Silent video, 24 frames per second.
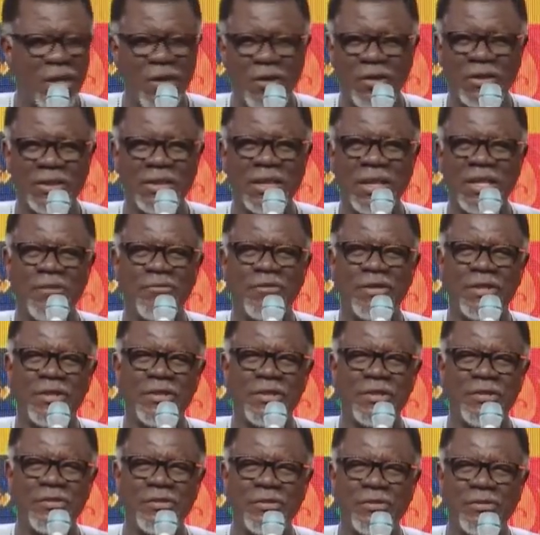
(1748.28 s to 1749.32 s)
May God deliver
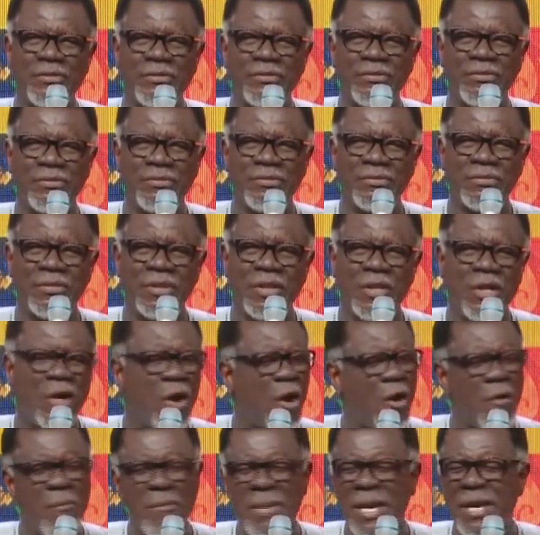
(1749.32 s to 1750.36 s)

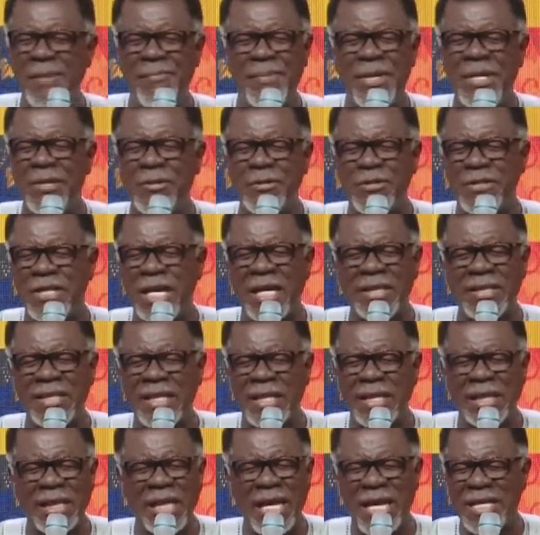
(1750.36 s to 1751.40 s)
you. Or maybe you
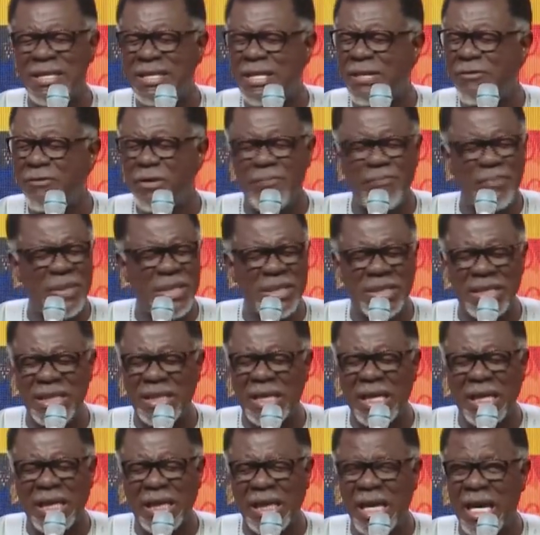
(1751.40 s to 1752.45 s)
start in class and
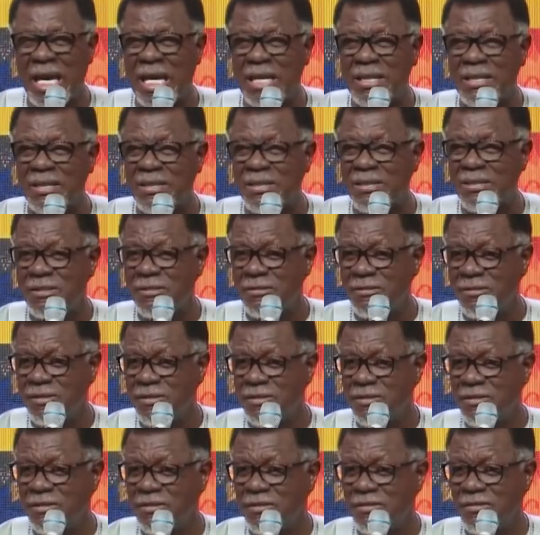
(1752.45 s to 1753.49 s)
repeated a class
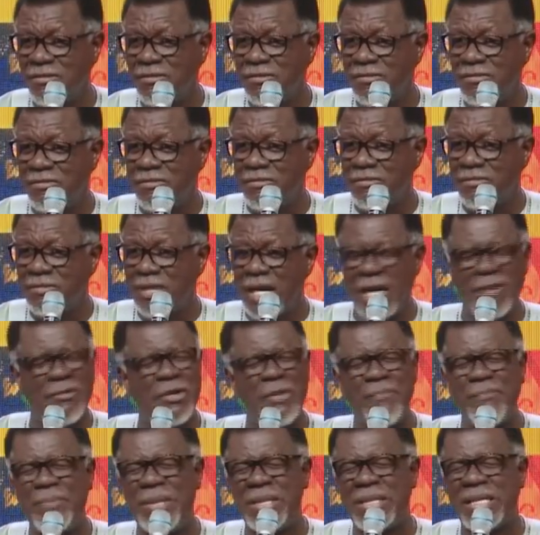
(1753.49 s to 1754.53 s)

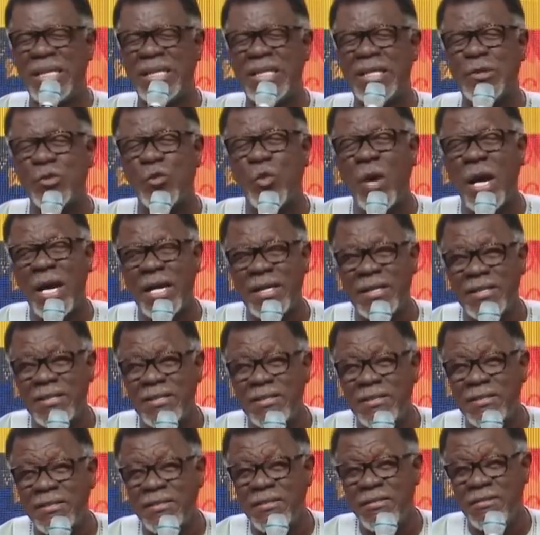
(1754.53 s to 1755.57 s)
and repeated it
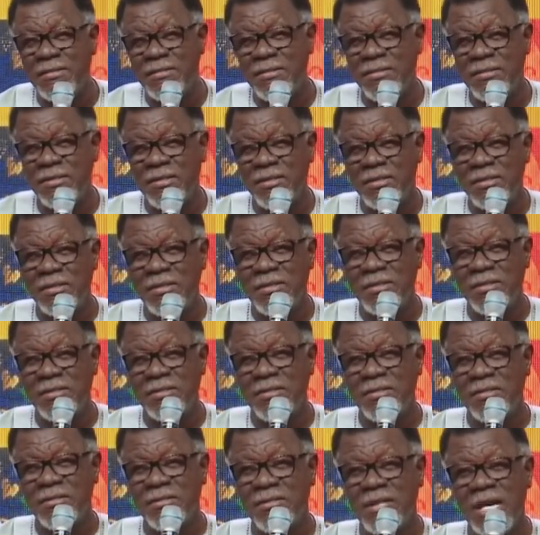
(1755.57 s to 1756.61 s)
twice
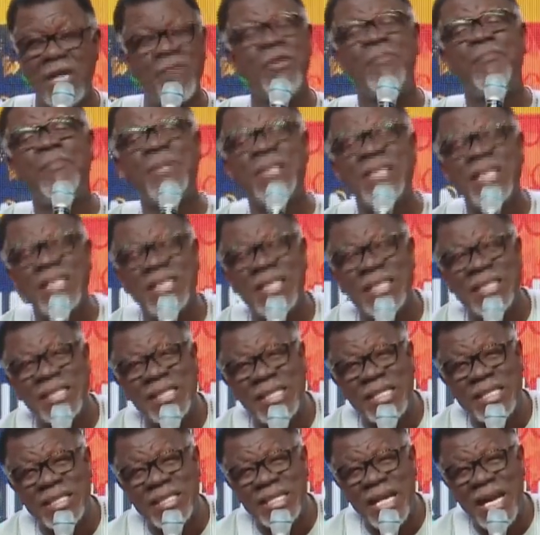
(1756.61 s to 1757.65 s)
and
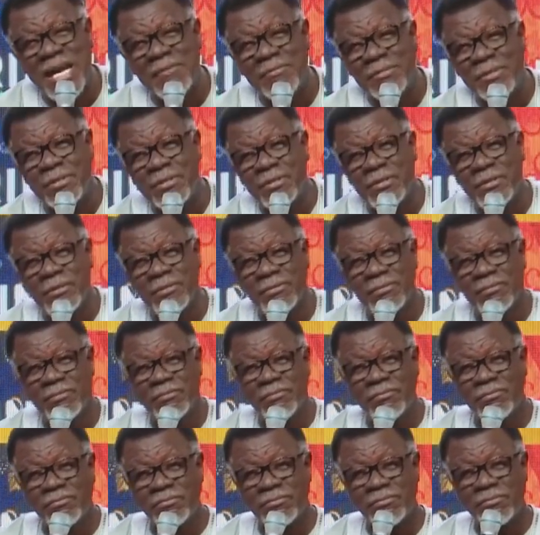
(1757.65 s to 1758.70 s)
repeated it three times.
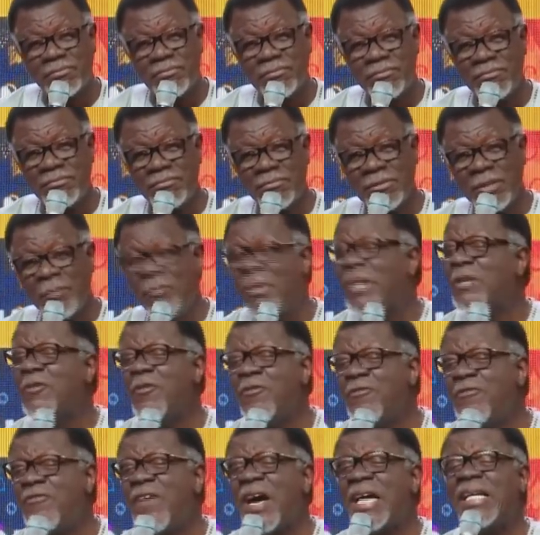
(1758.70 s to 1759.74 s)

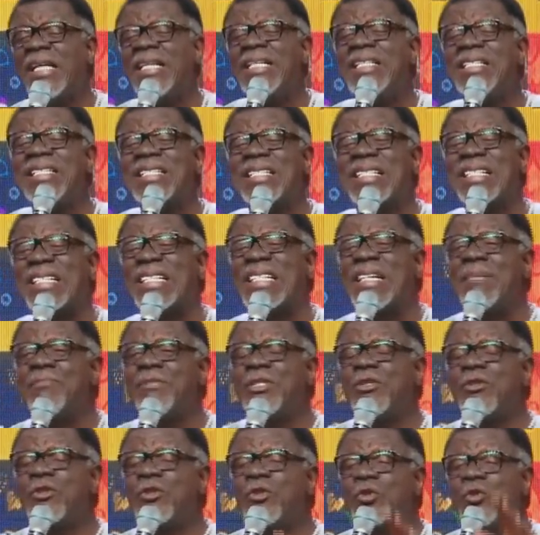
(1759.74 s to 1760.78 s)
But you finally
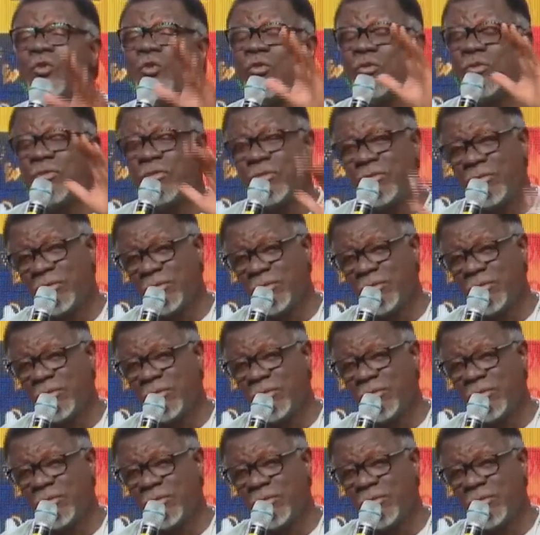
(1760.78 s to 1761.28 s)
scraped through